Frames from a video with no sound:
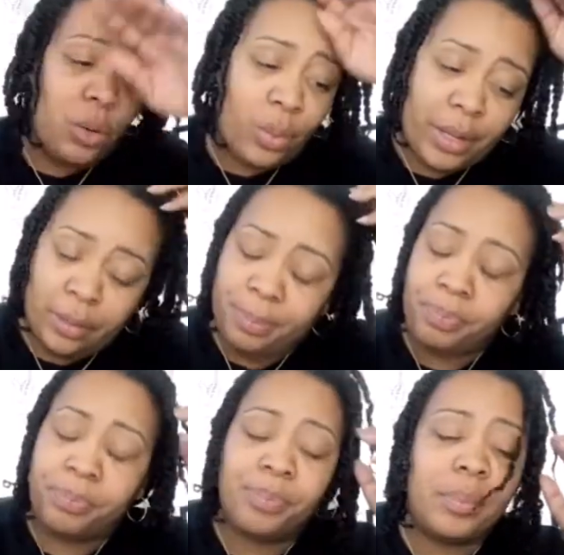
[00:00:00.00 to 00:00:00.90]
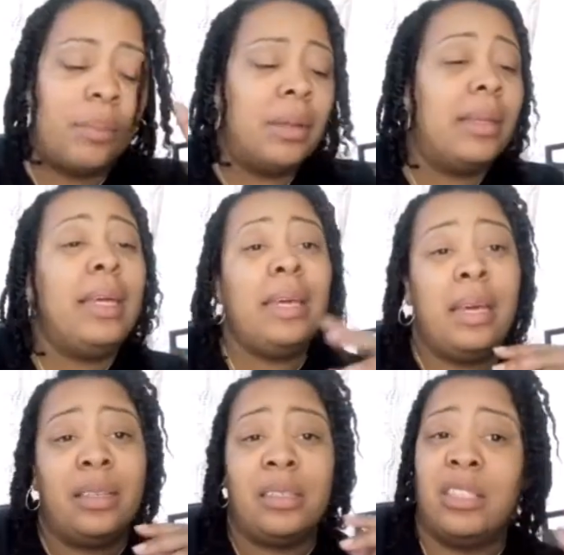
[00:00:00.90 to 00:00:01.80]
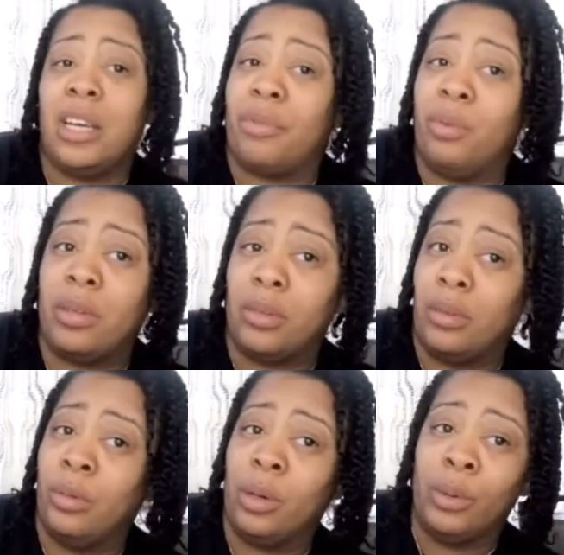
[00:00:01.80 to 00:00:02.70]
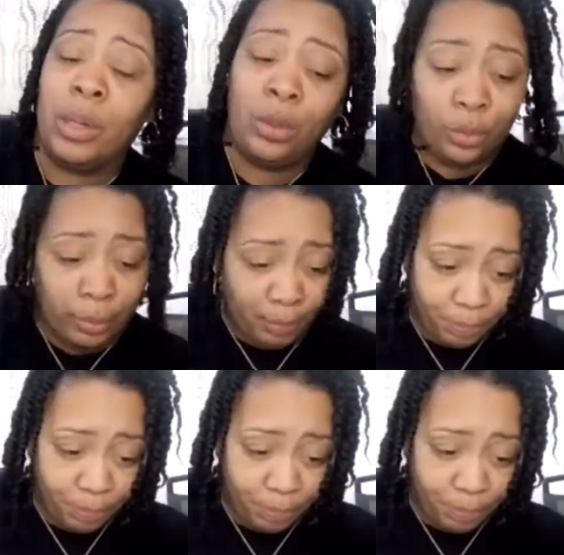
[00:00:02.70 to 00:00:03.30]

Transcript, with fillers: Well, Malik hits Jeffrey with the ooh, ooh, ooh.